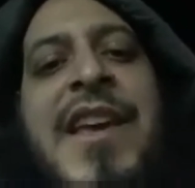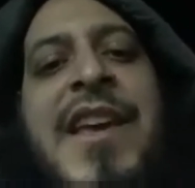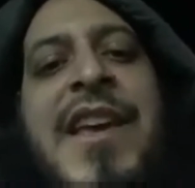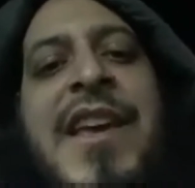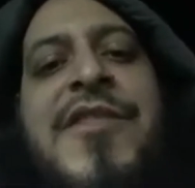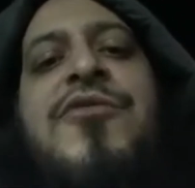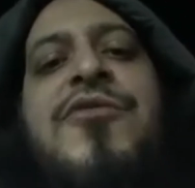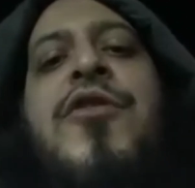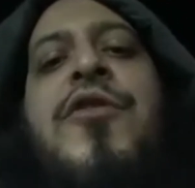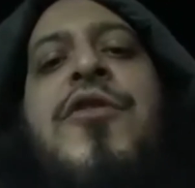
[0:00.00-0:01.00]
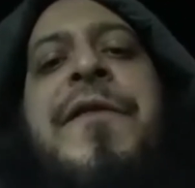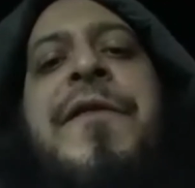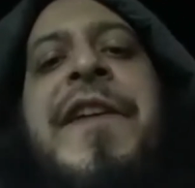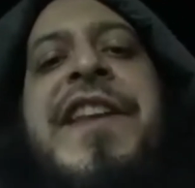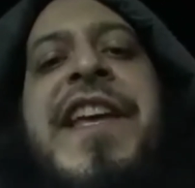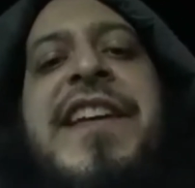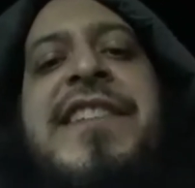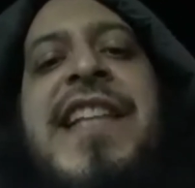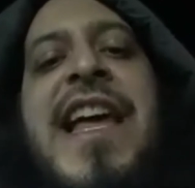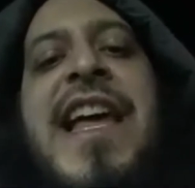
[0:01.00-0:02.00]
You goofy niggas like my
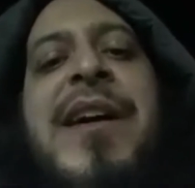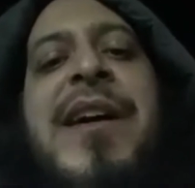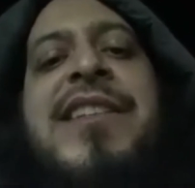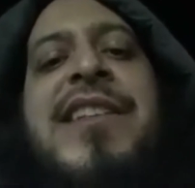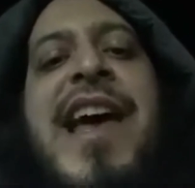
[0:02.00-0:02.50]
style.